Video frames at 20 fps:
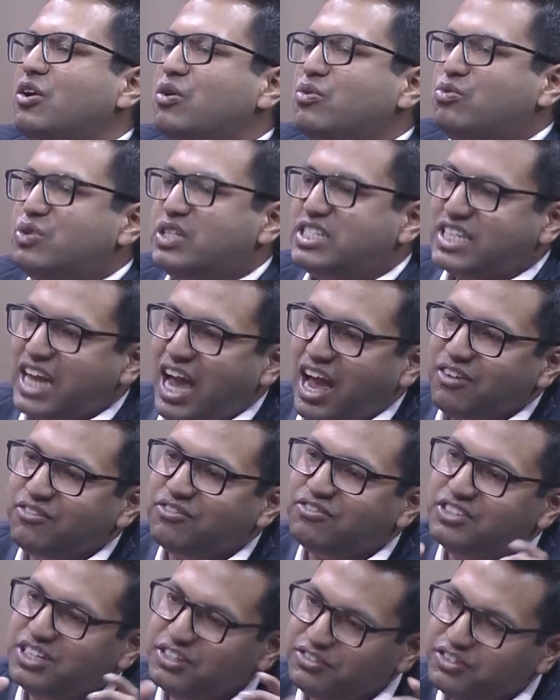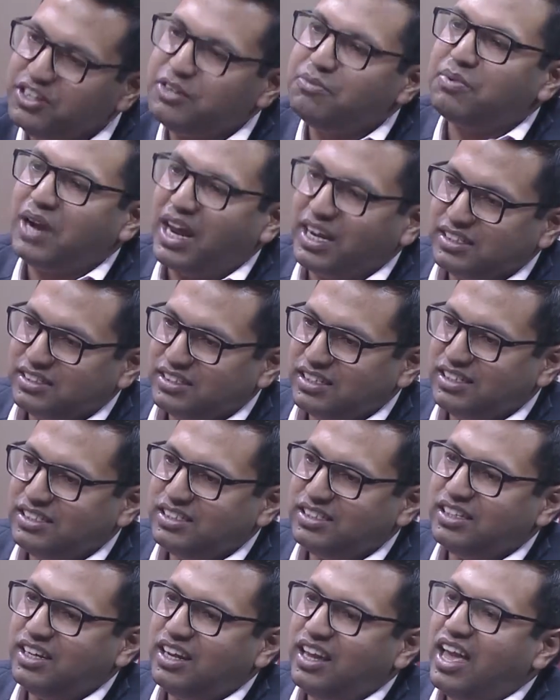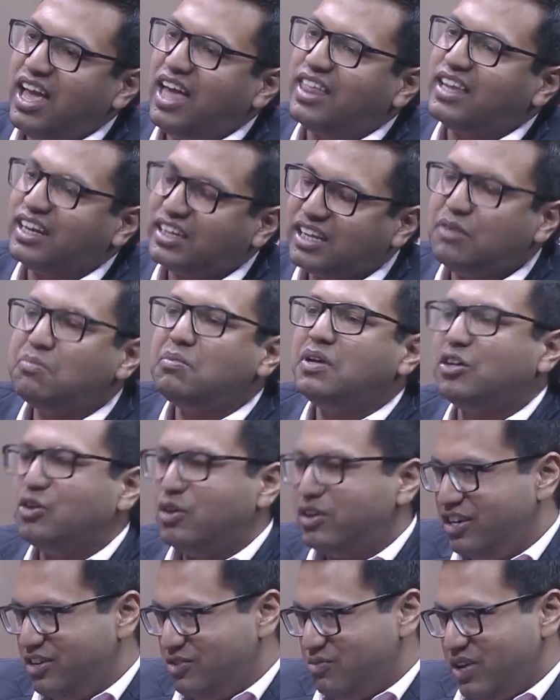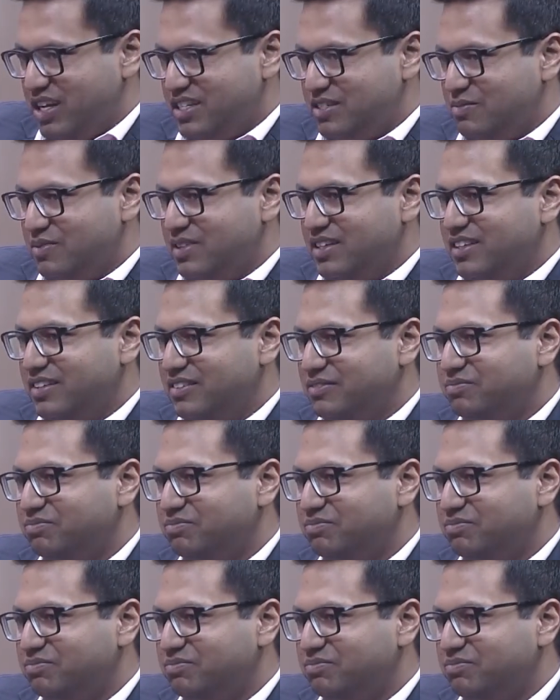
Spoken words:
which have different price range, and that can be a good investment.